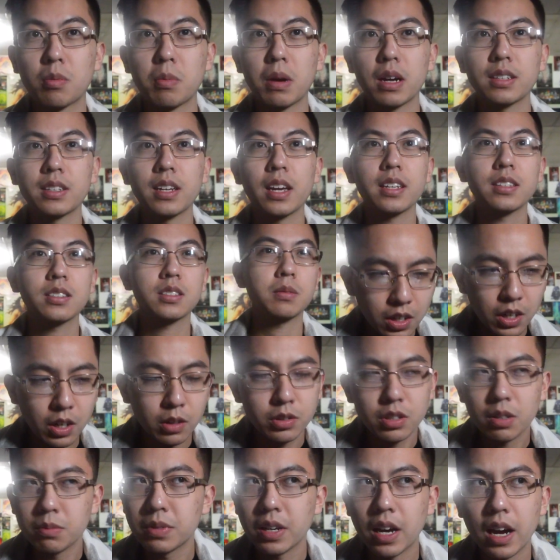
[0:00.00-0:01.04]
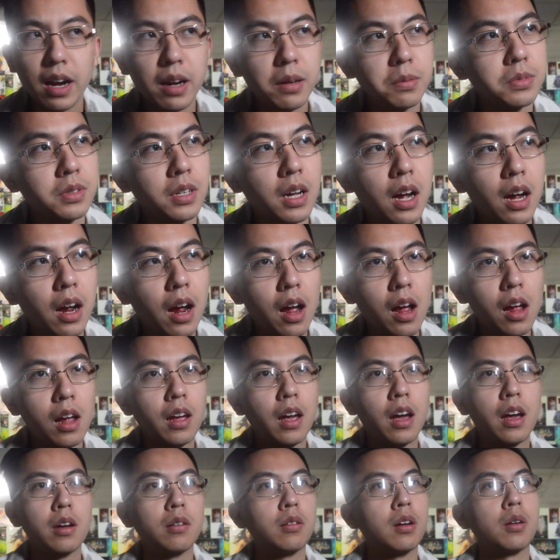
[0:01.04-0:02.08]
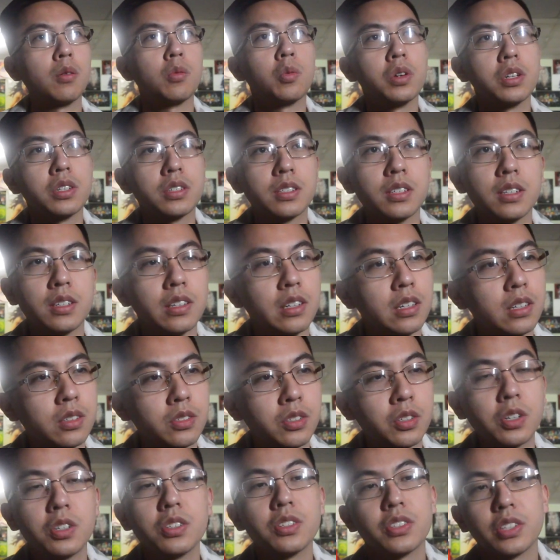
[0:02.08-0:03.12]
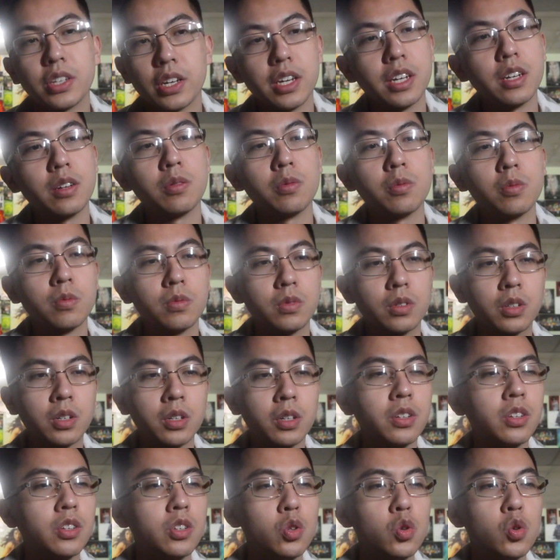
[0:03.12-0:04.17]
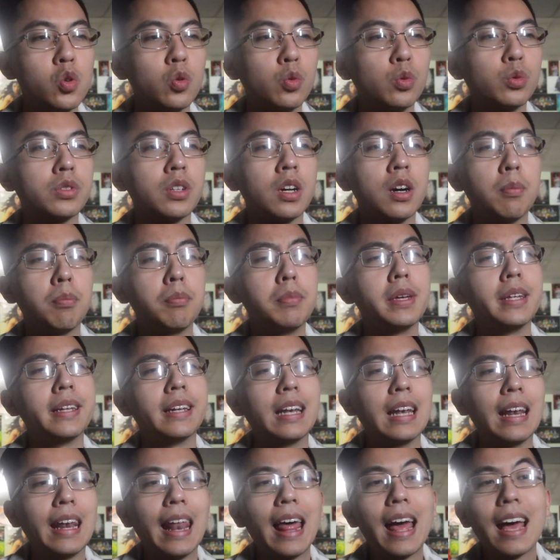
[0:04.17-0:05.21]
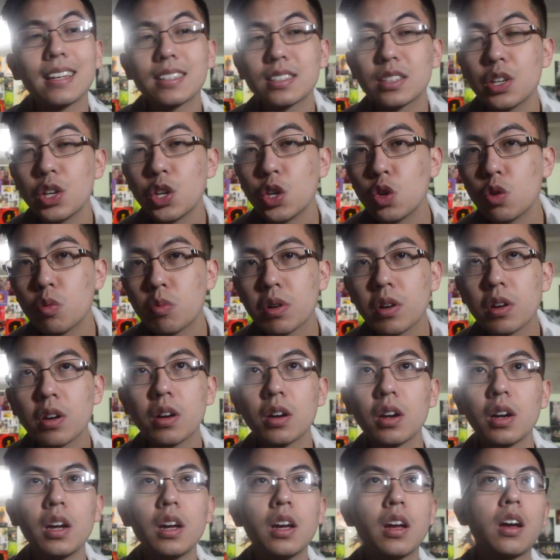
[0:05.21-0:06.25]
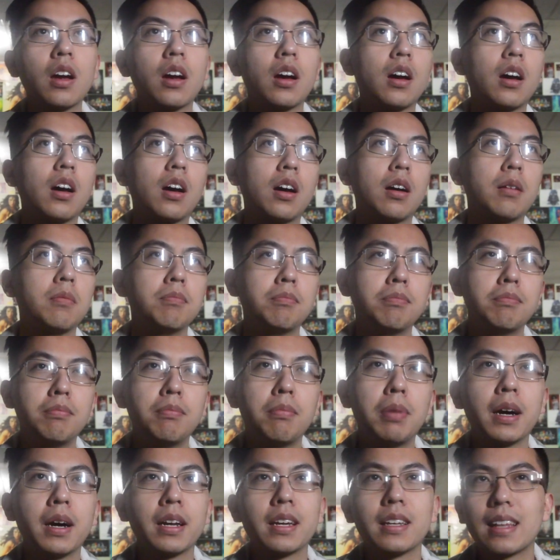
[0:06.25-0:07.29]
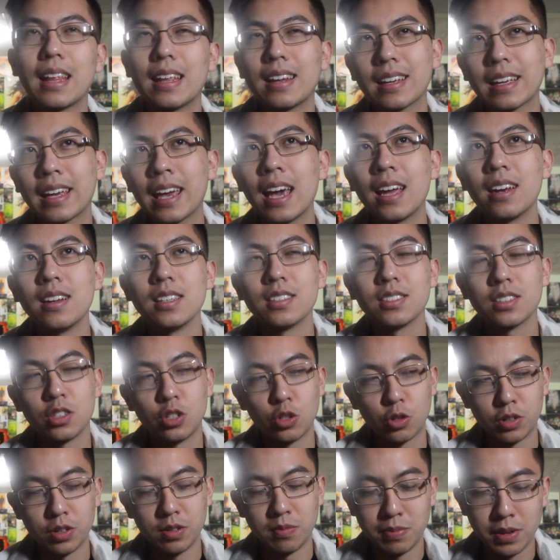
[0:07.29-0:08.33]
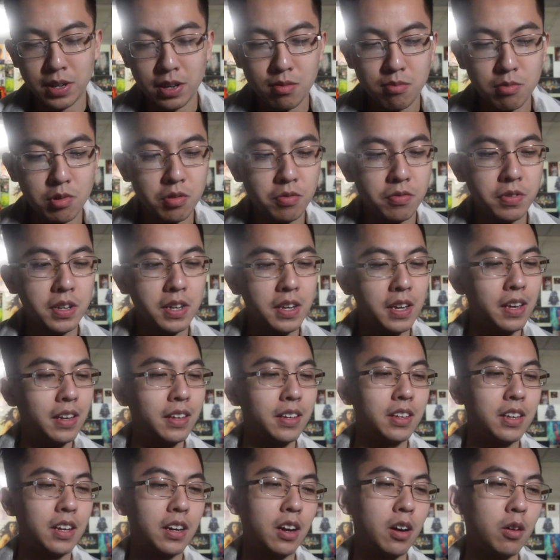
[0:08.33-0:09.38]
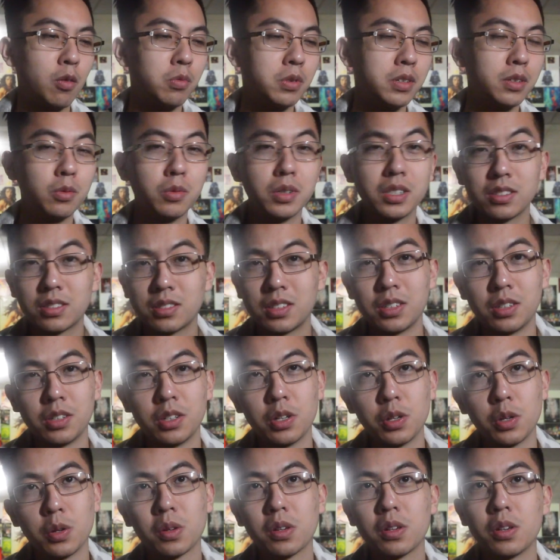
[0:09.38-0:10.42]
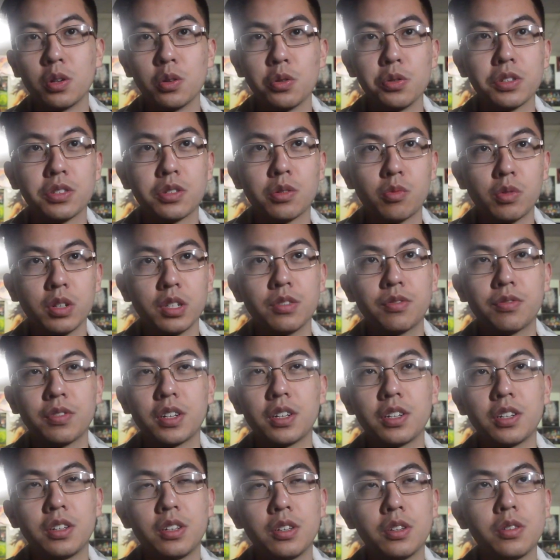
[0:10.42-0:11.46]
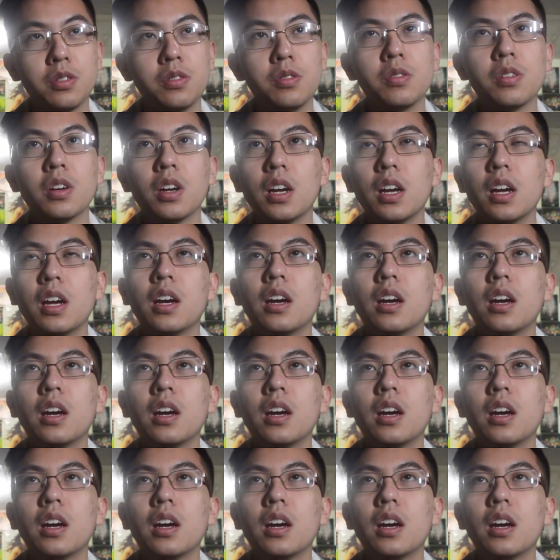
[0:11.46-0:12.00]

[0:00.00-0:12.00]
for my taste. You know, sometimes I wish a certain scene could use a bit less humor. But then again, it's a Jordan Peele movie, you know, with Winston Duke, who is a really funny dude.